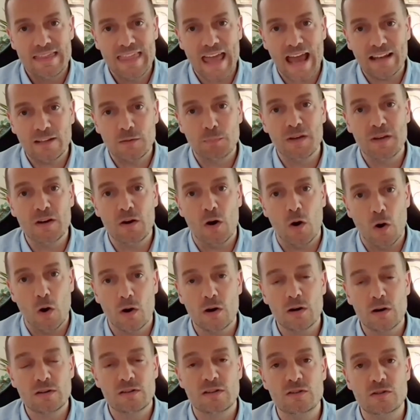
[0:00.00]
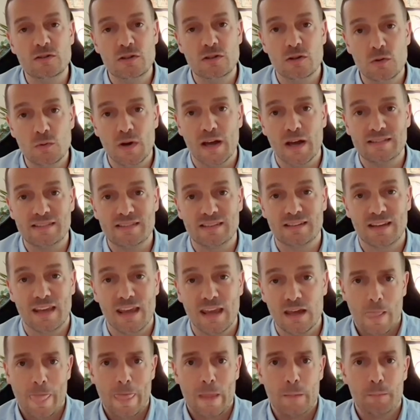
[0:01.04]
been hard to do at
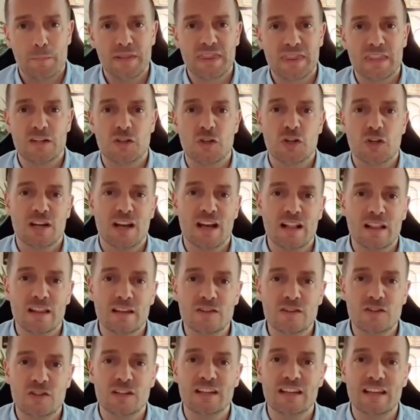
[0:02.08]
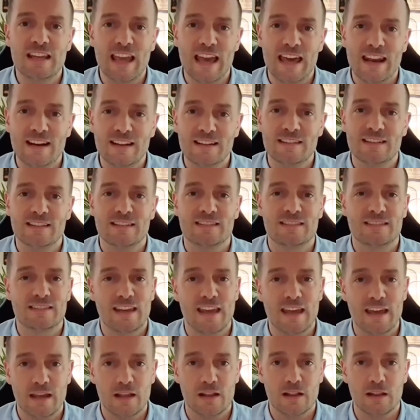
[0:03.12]
scale. But the challenge in getting to
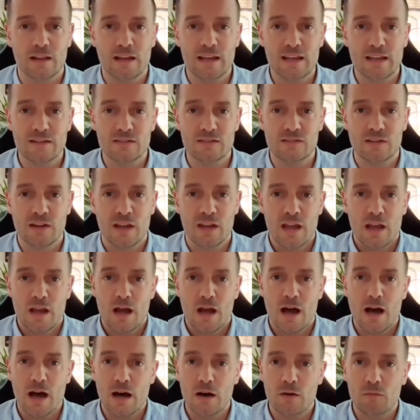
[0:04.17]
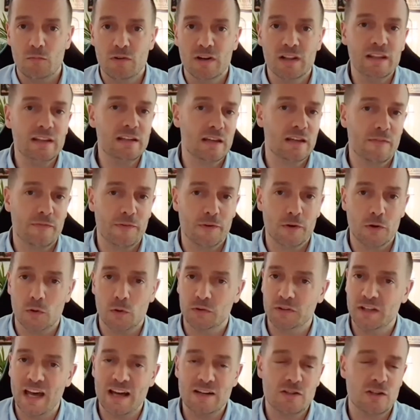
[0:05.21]
scale is really
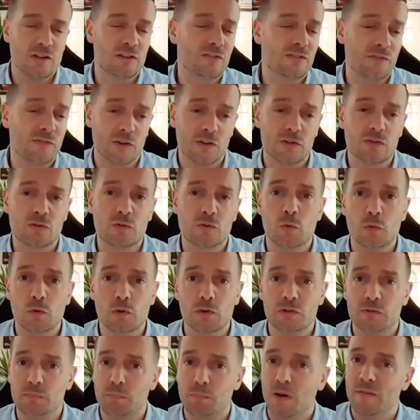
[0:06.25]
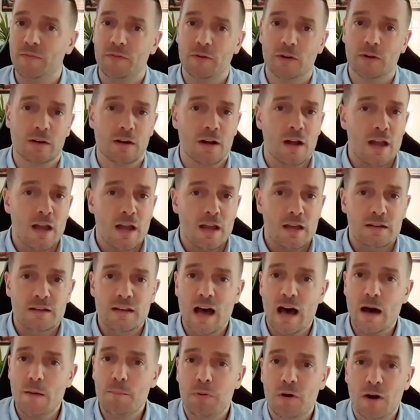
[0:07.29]
difficult, not just for schools, but for
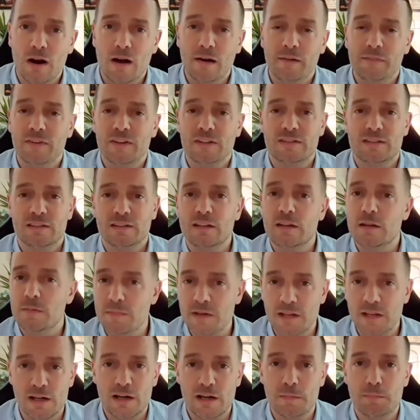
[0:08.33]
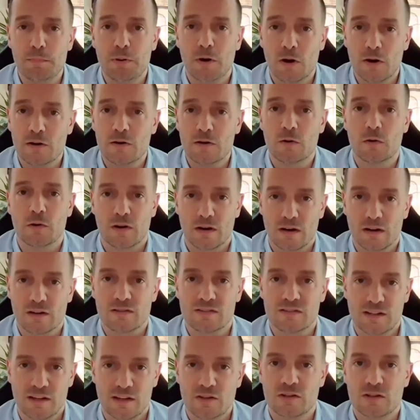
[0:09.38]
nonprofits and community partner
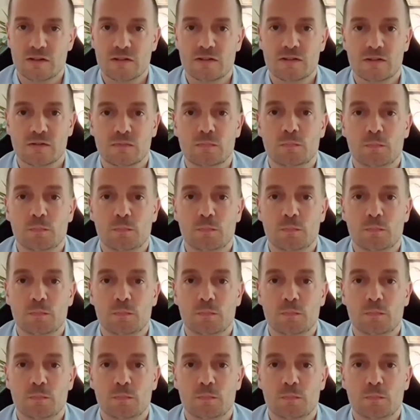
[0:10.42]
organizations.